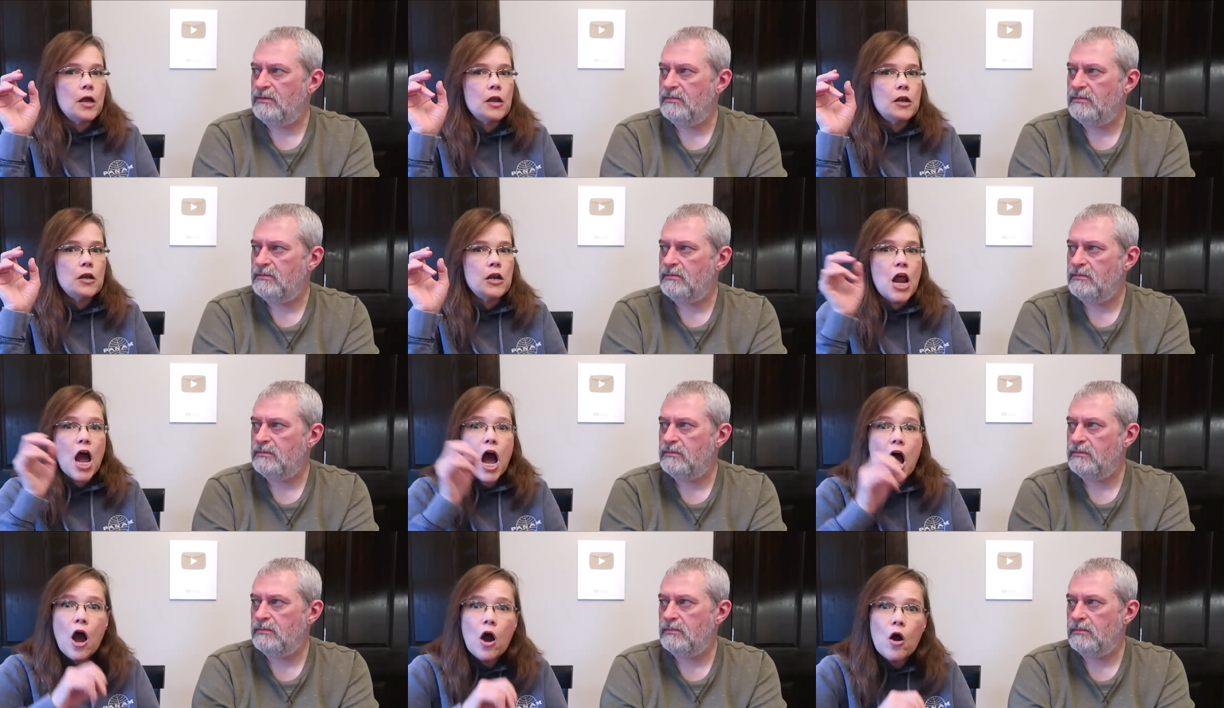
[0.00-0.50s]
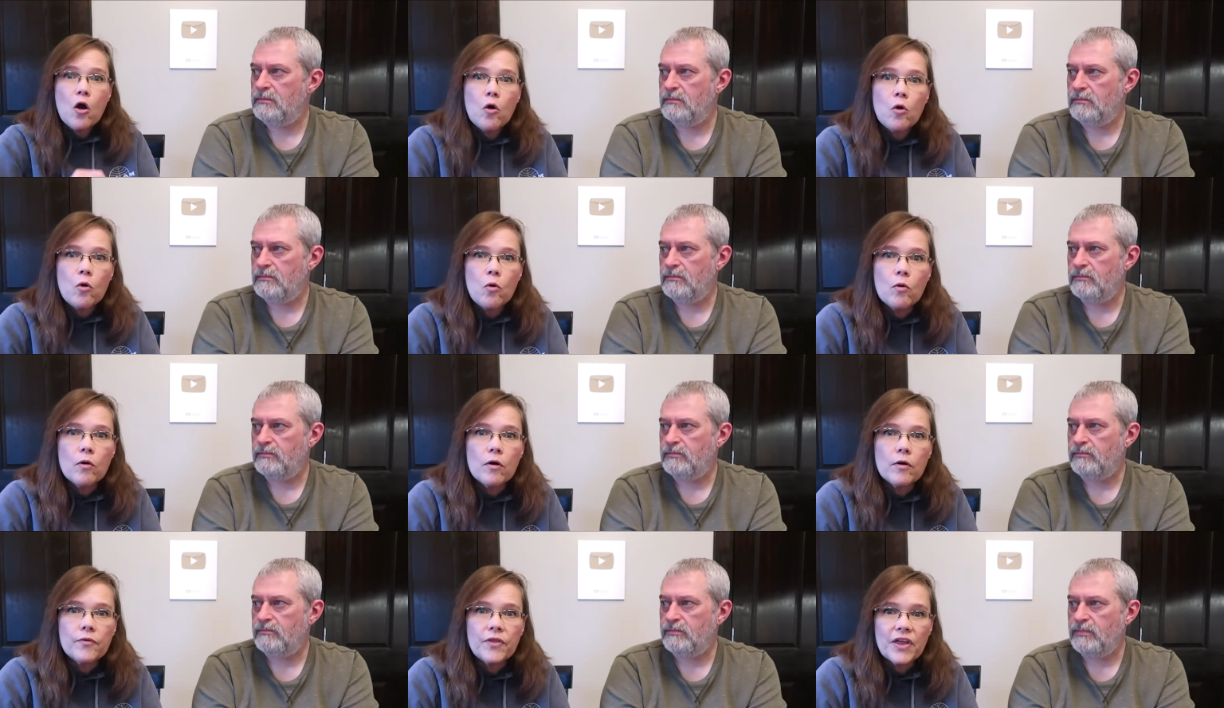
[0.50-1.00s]
Speaker 1: No,
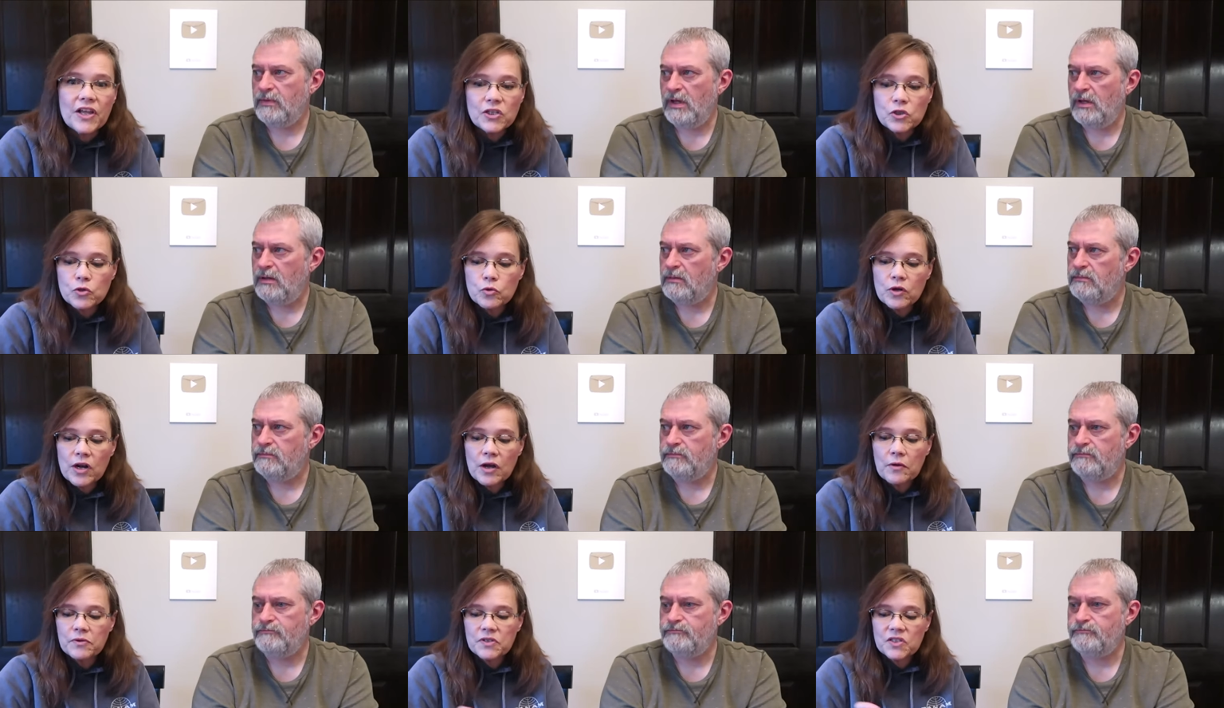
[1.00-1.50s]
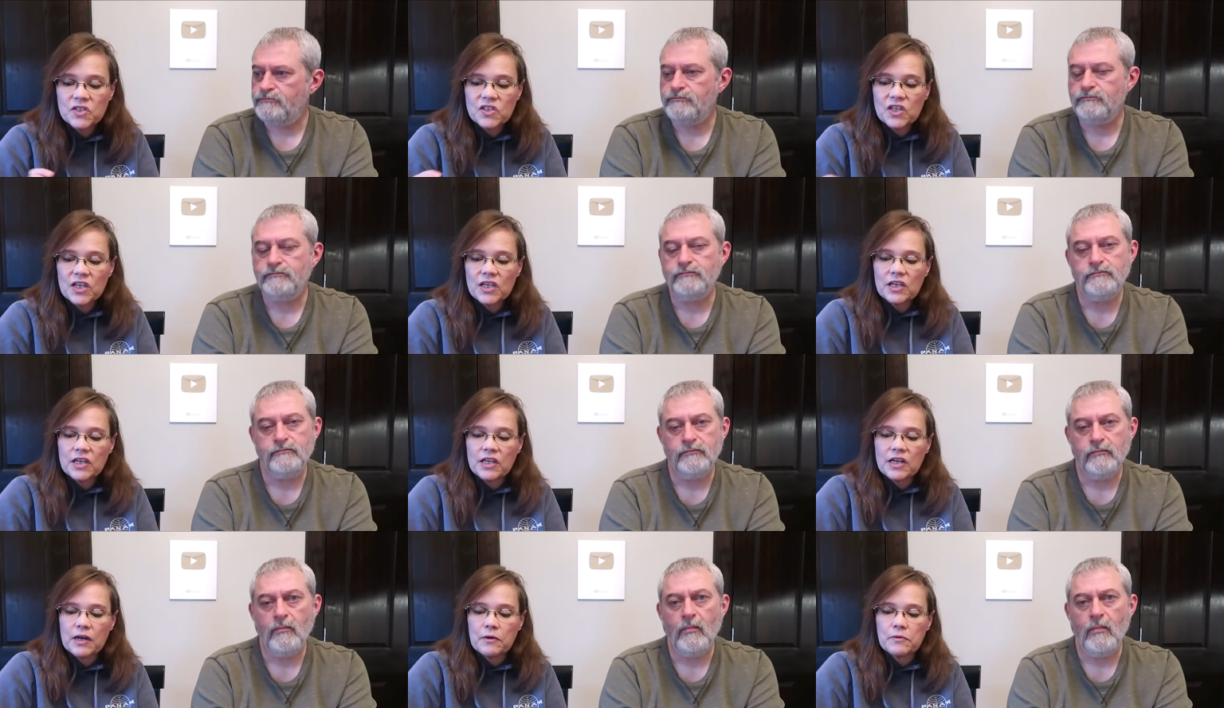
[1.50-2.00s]
that's what I was
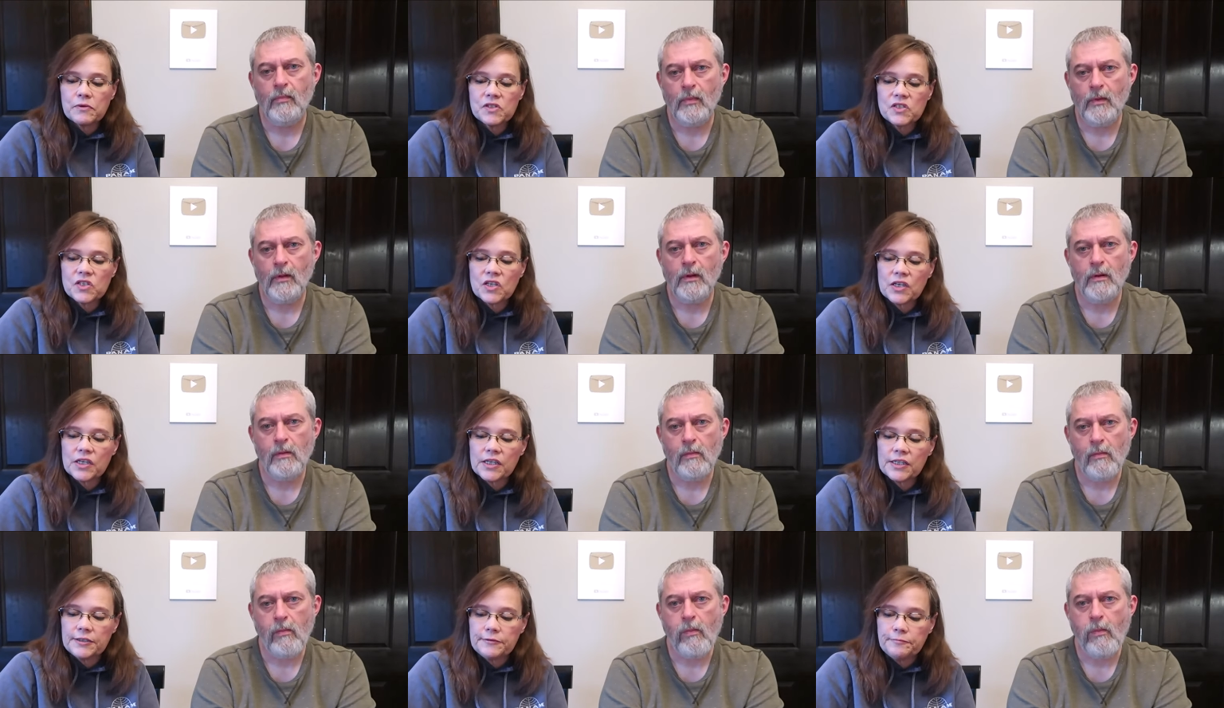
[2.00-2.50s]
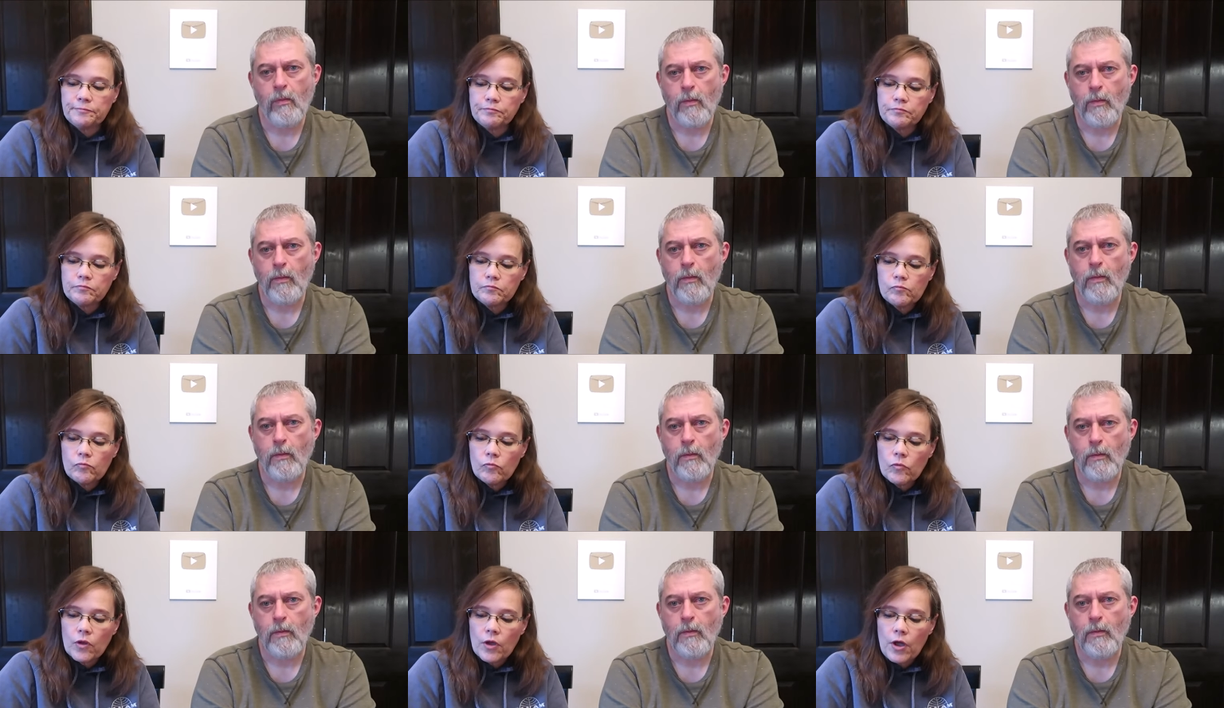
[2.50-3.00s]
thinking. I was thinking,
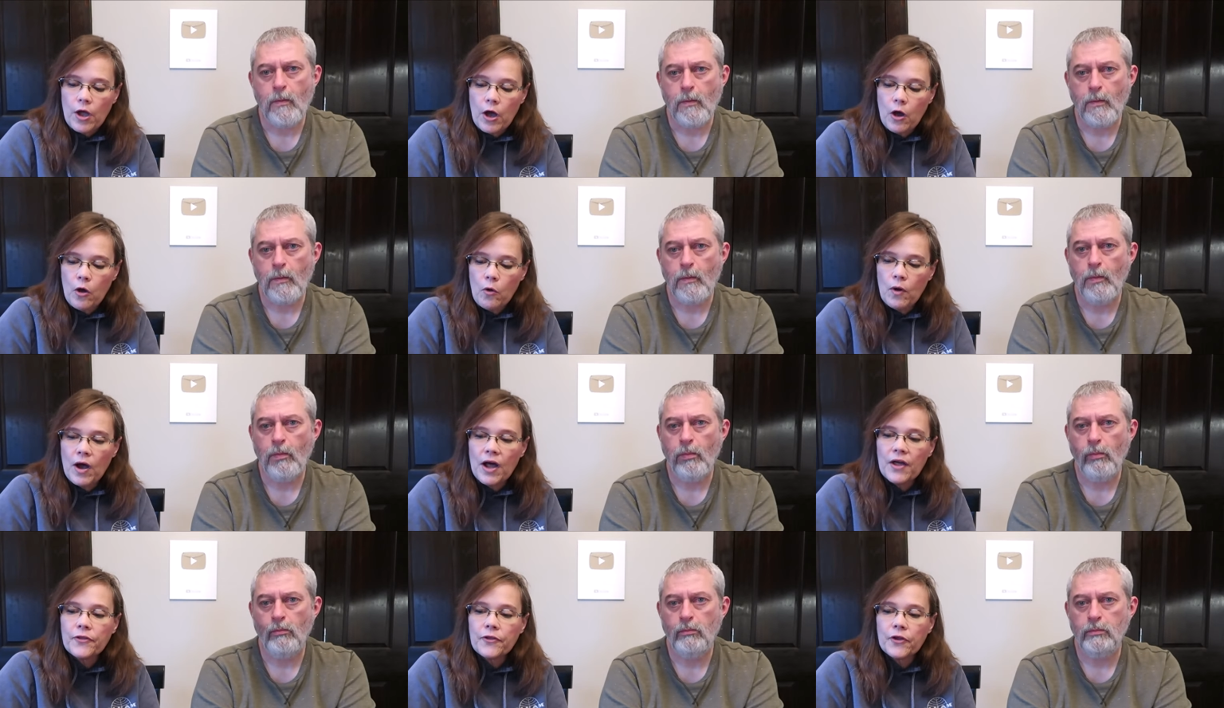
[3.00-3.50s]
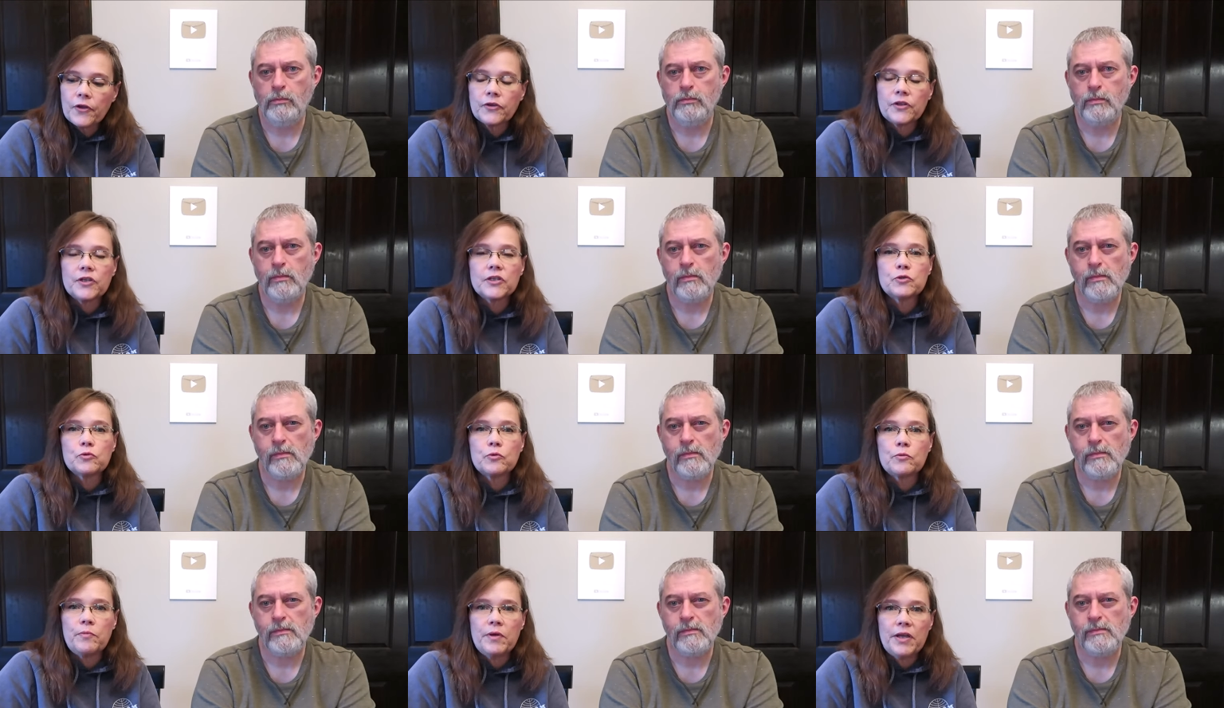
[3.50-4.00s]
oh, I thought
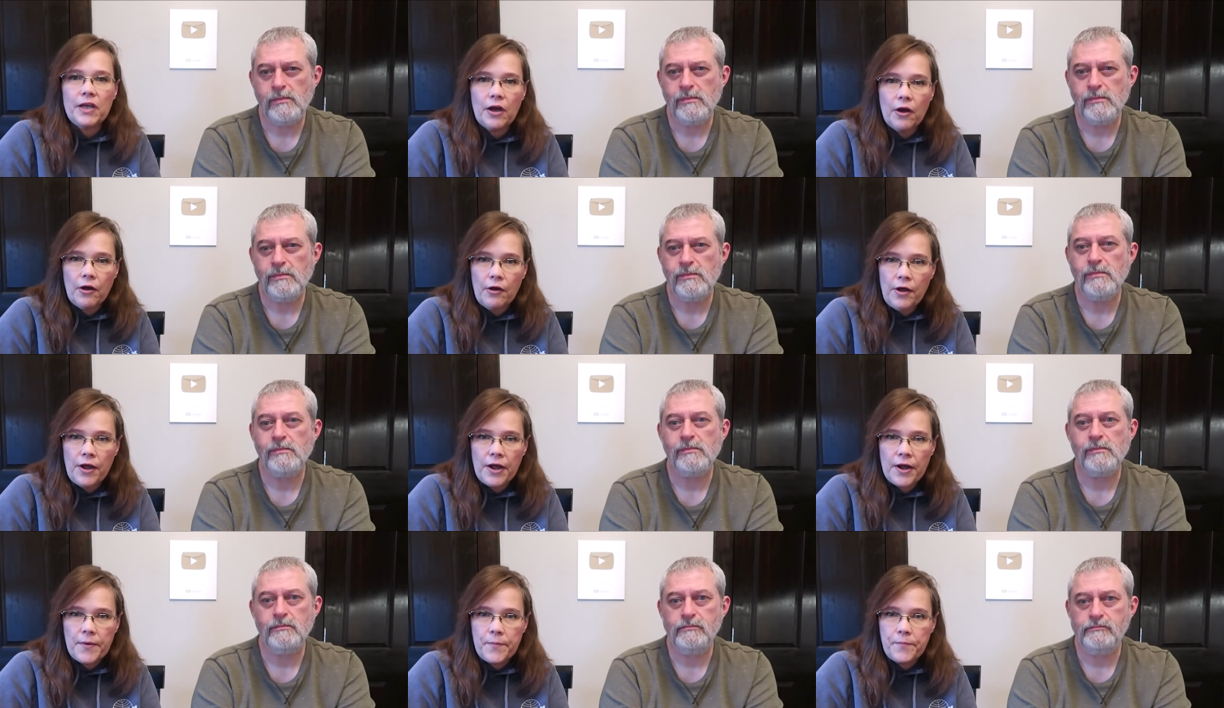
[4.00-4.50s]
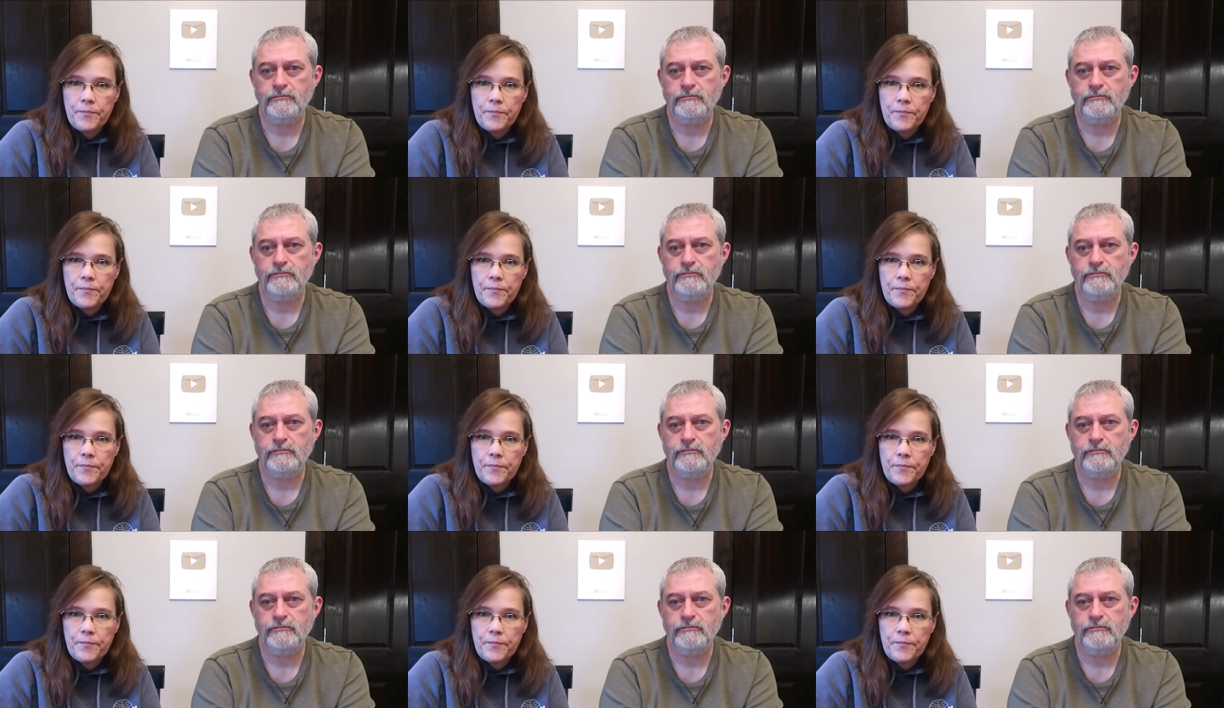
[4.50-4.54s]
this would be hot.